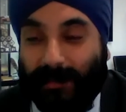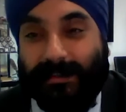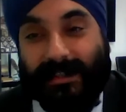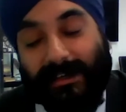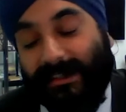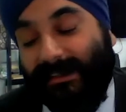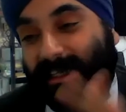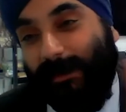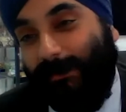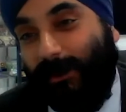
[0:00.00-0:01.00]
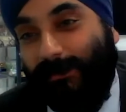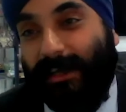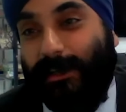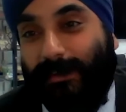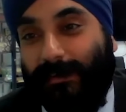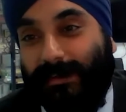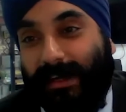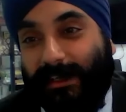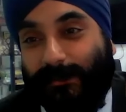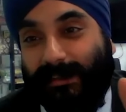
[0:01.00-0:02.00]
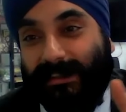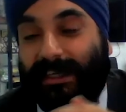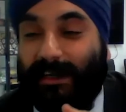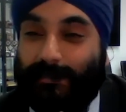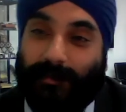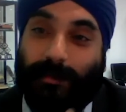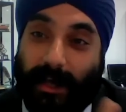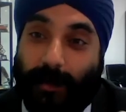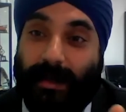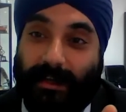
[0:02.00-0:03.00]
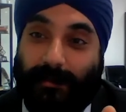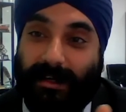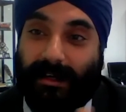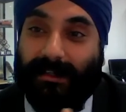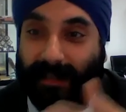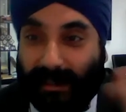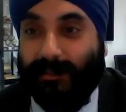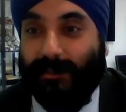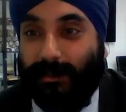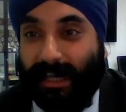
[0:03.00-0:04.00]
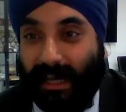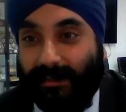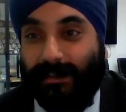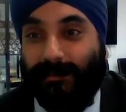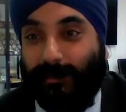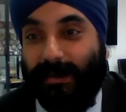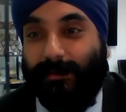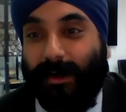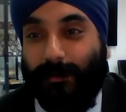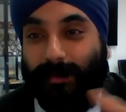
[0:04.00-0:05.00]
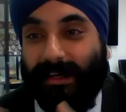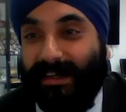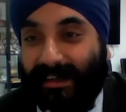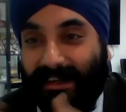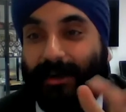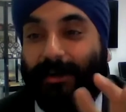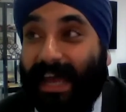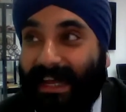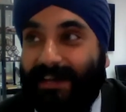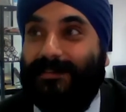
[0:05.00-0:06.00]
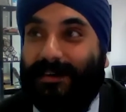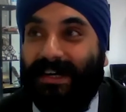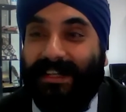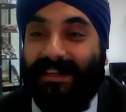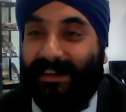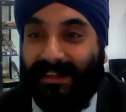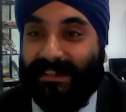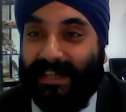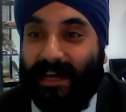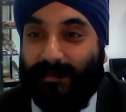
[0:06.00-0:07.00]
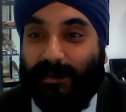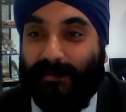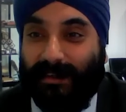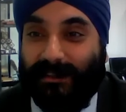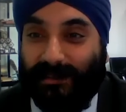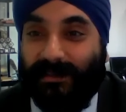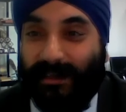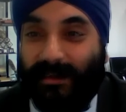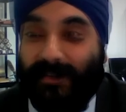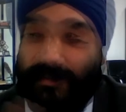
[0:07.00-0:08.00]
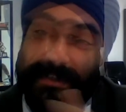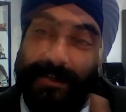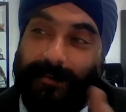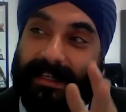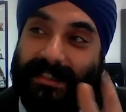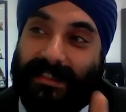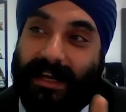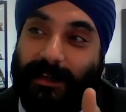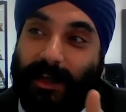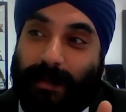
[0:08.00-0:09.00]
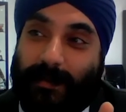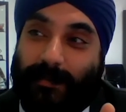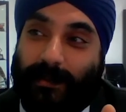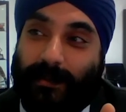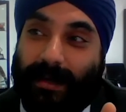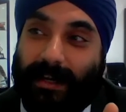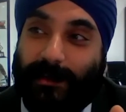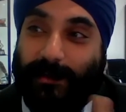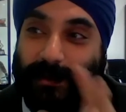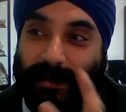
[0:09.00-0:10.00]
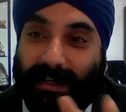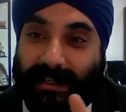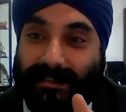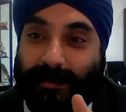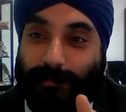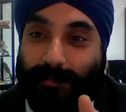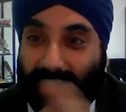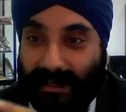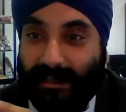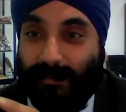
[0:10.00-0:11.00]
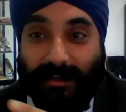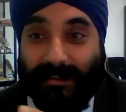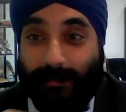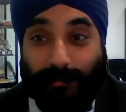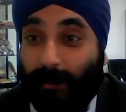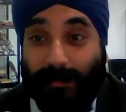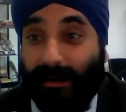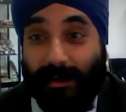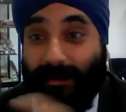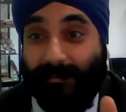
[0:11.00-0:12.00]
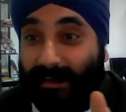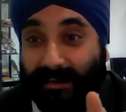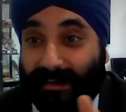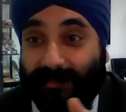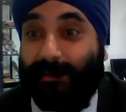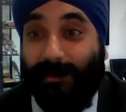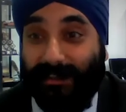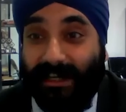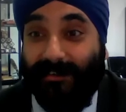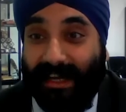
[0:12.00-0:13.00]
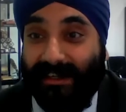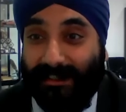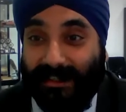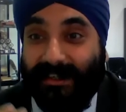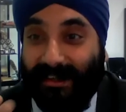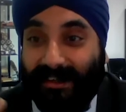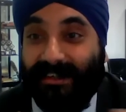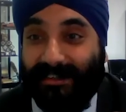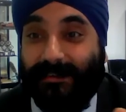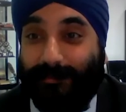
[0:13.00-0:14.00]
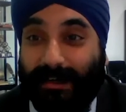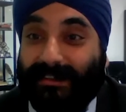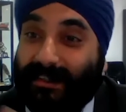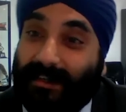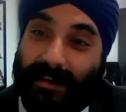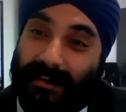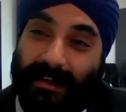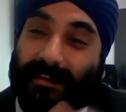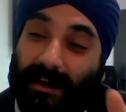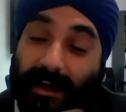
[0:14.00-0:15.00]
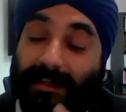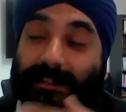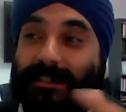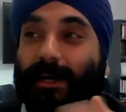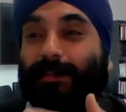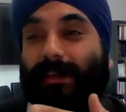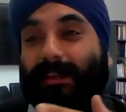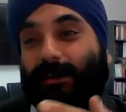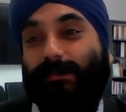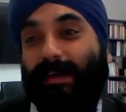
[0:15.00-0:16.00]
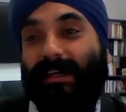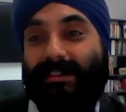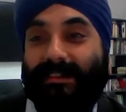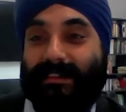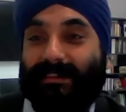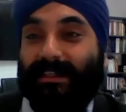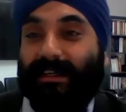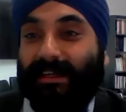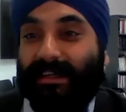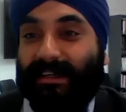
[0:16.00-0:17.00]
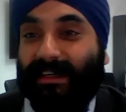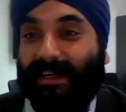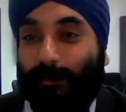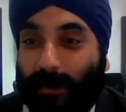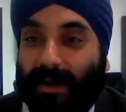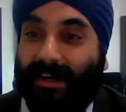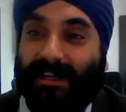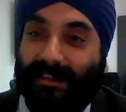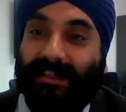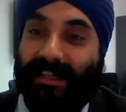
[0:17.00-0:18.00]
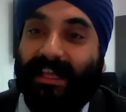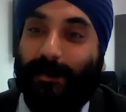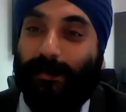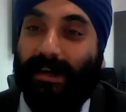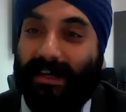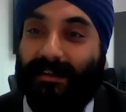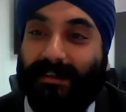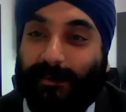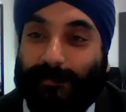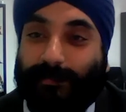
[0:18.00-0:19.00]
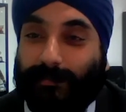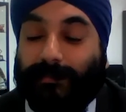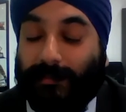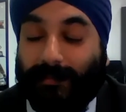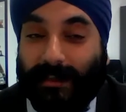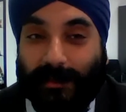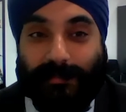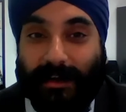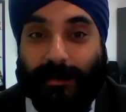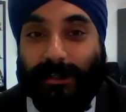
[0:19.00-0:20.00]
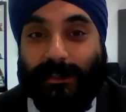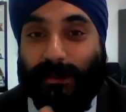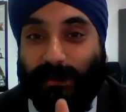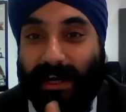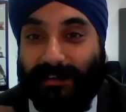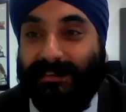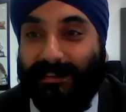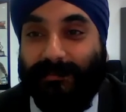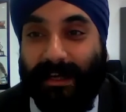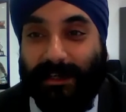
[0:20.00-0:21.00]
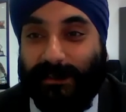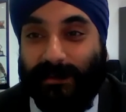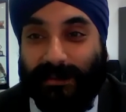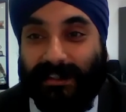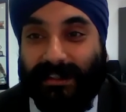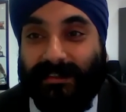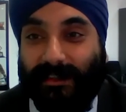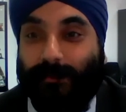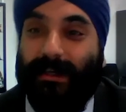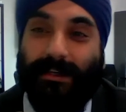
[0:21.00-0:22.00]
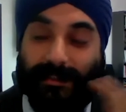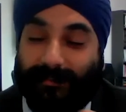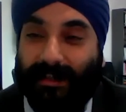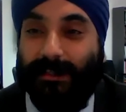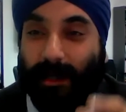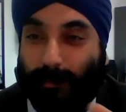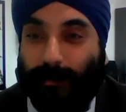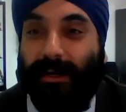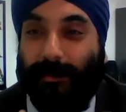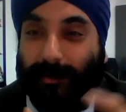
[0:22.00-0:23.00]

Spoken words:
so I just say to people, look, make your own arrangements. But if we go anywhere, then at least you're catered for in the right way. I'd hate for anything like that to happen on my tour. But it's a risk that, you know, people in Gurdwaras manage because they probably don't have langar if they've got dairy allergy because of butter. You know, I just don't think those spaces work in that way, you know. But on a tour, I have to make sure that, you know, we can just finish at a Pret or a